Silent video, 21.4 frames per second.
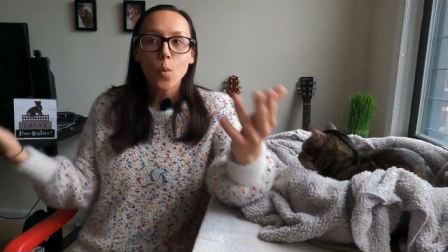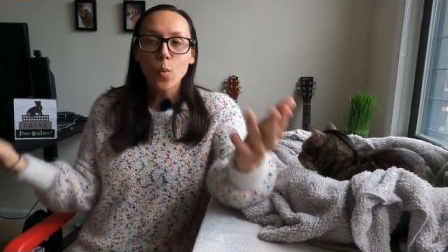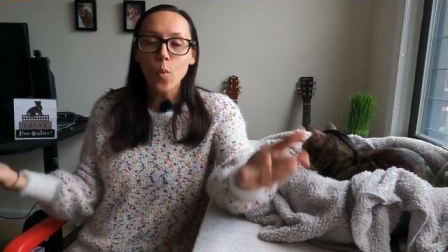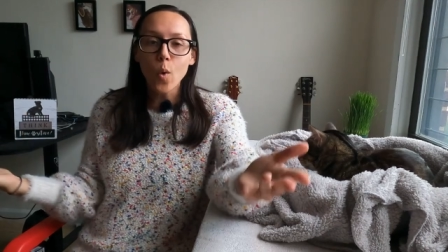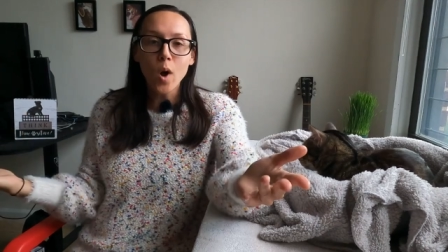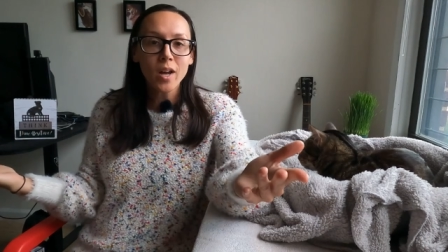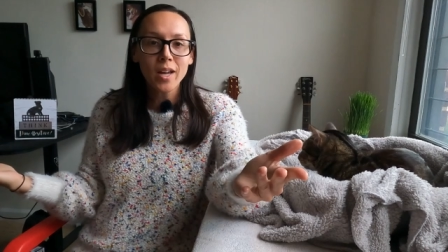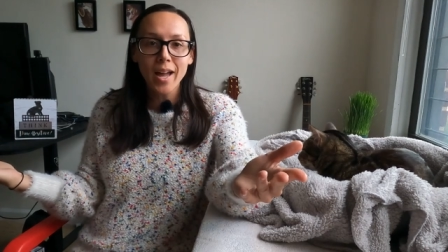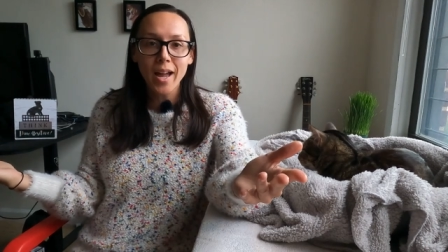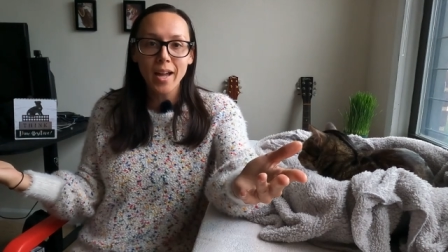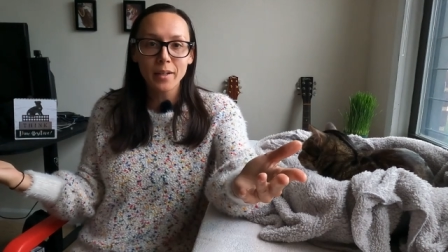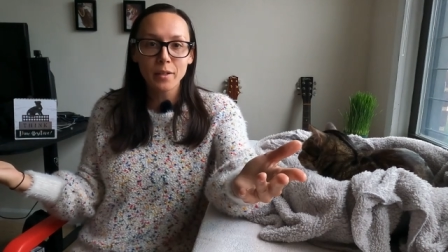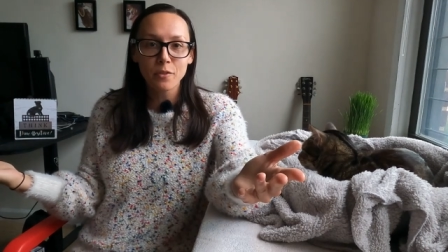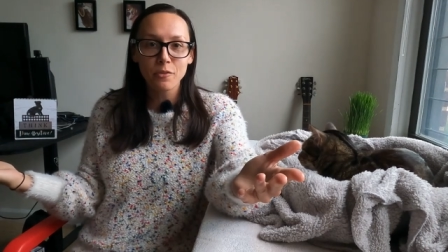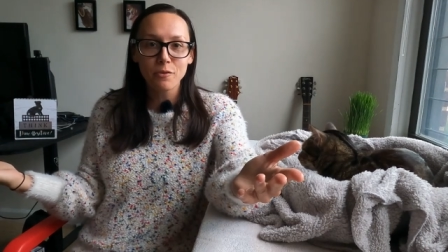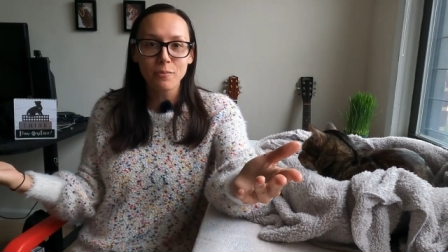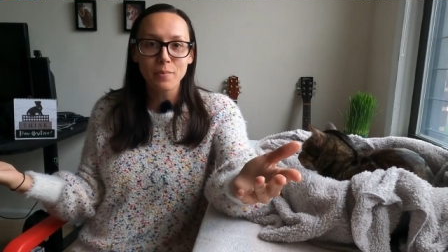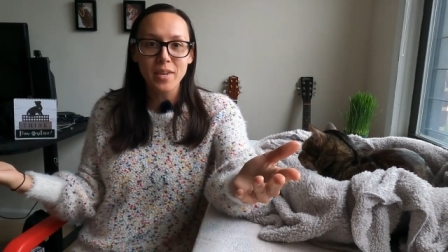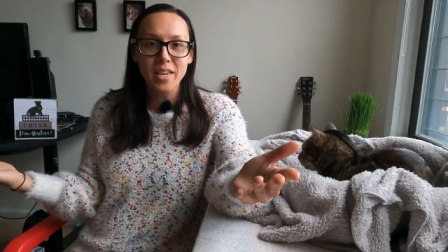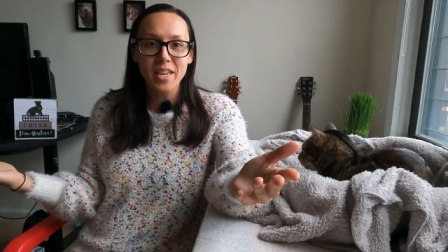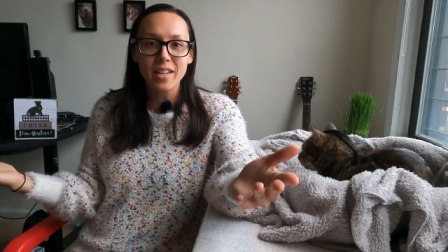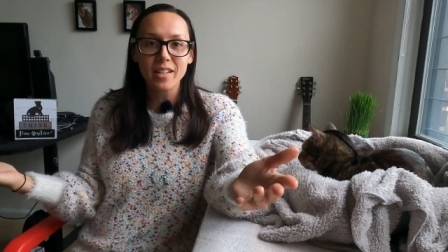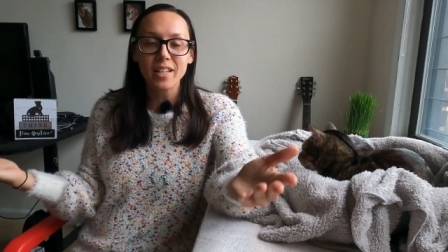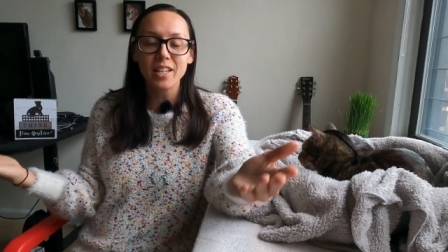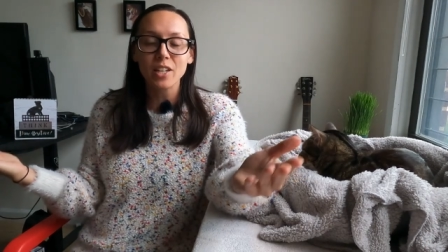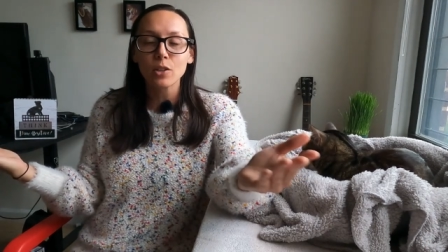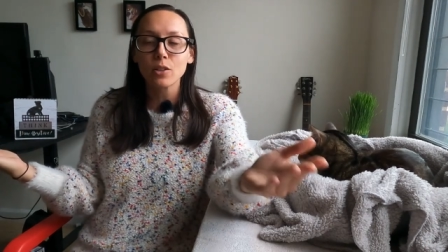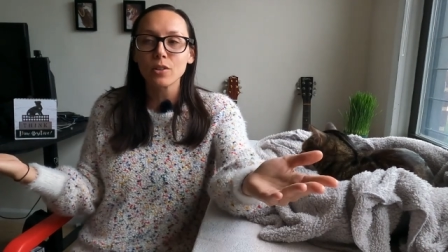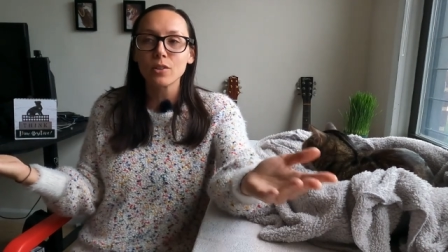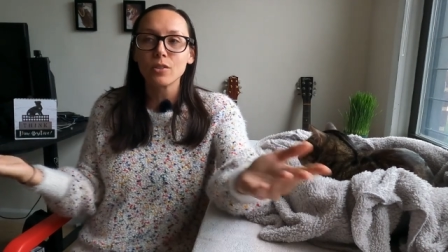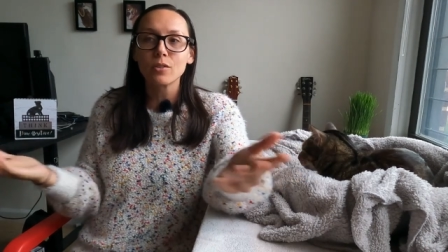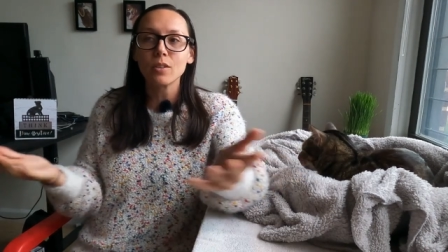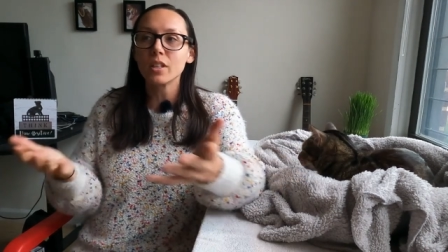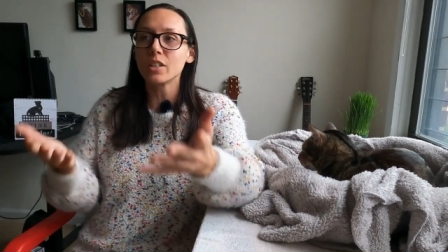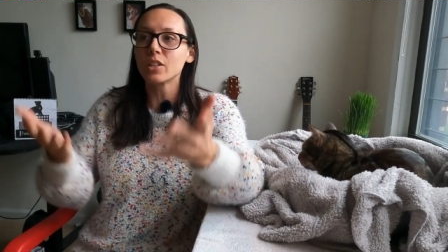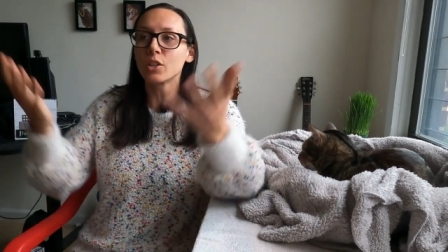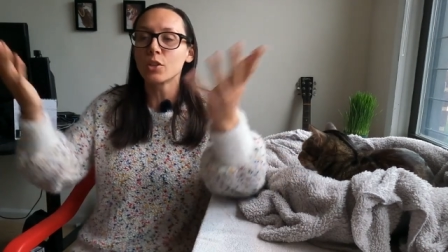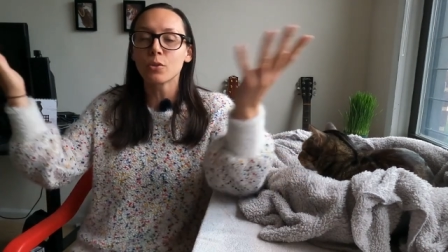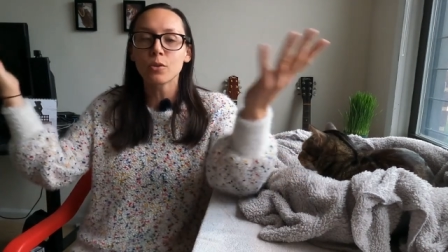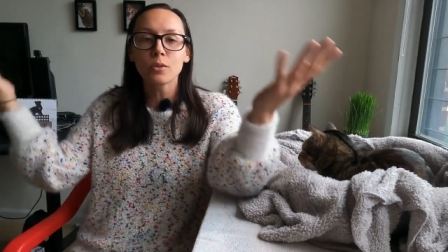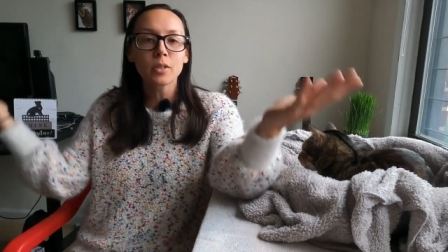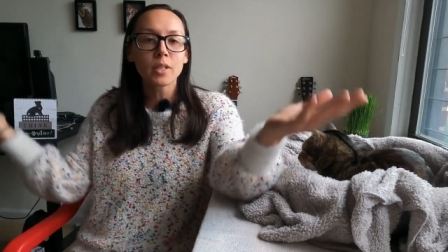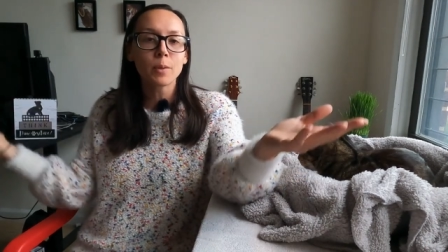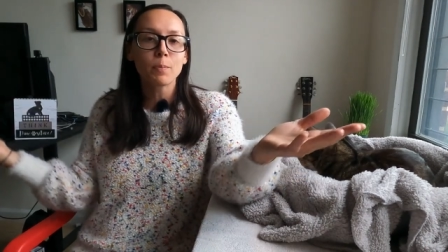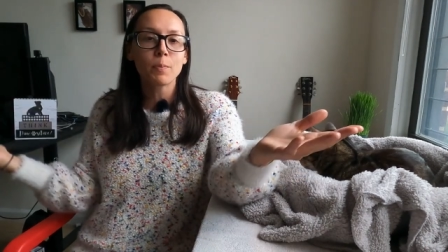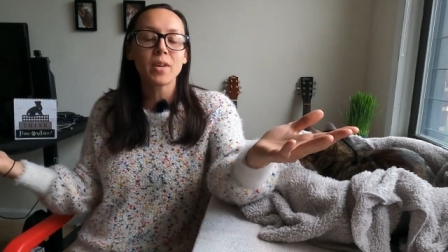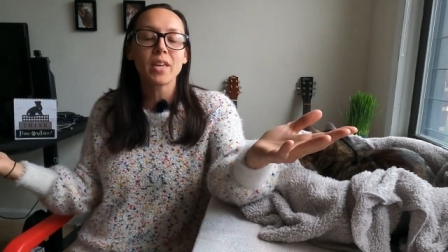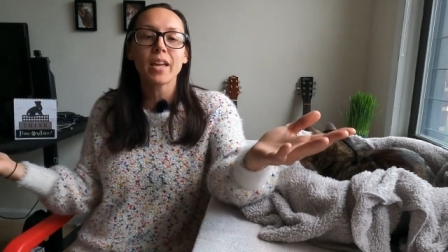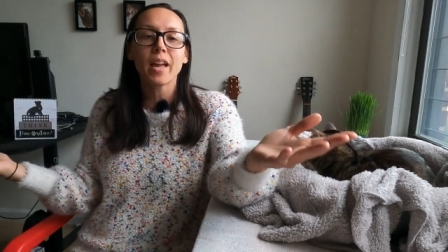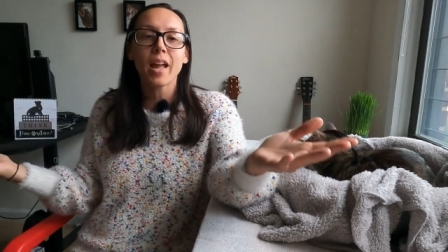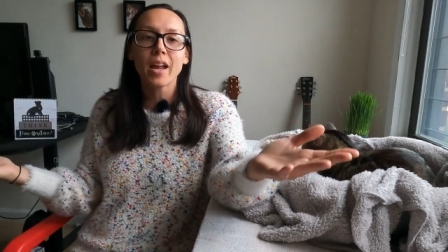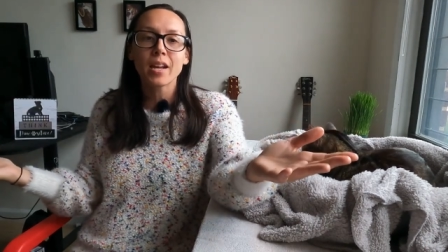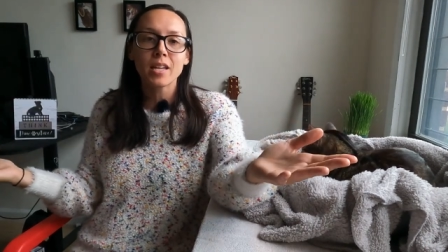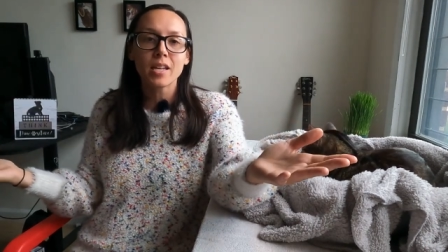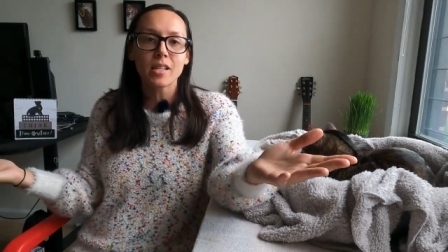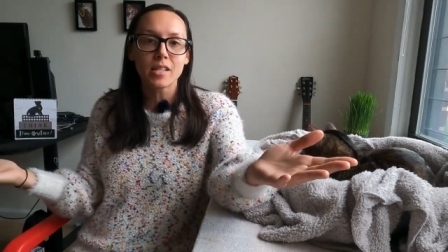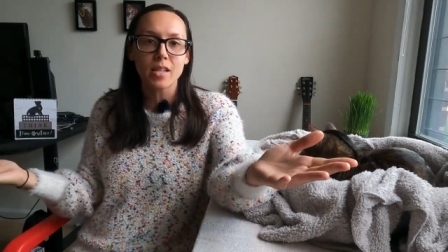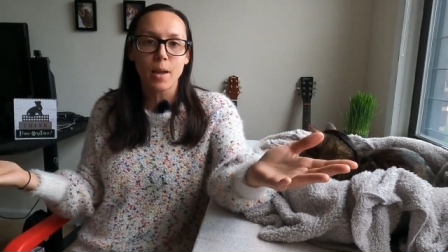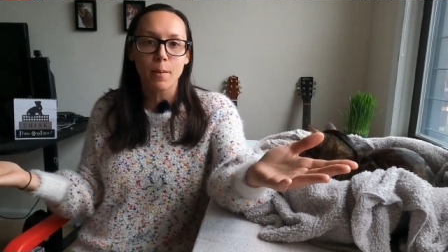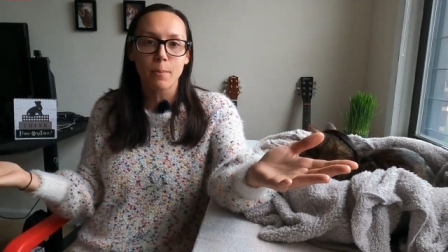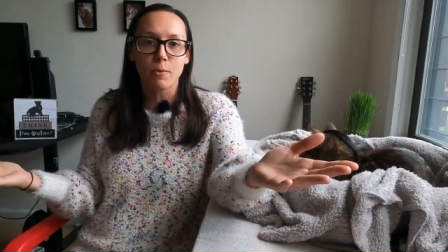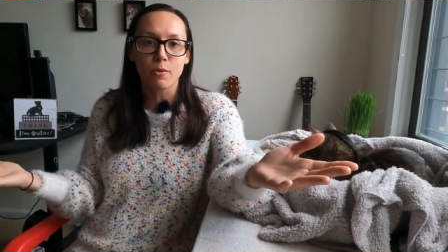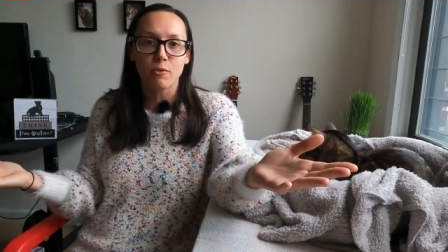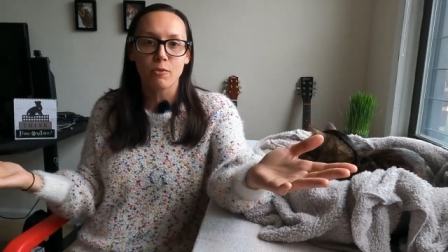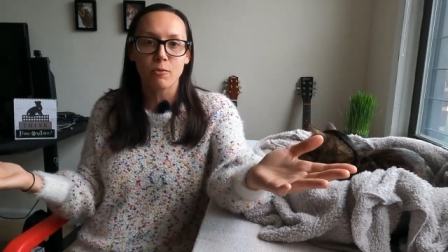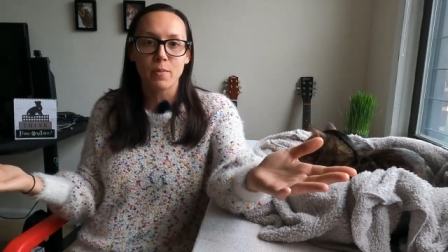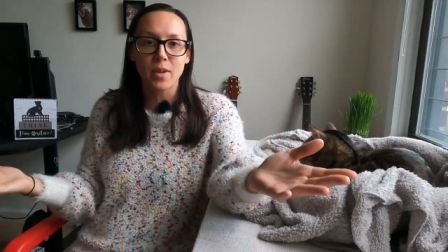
What kind of meat? It could literally be any type of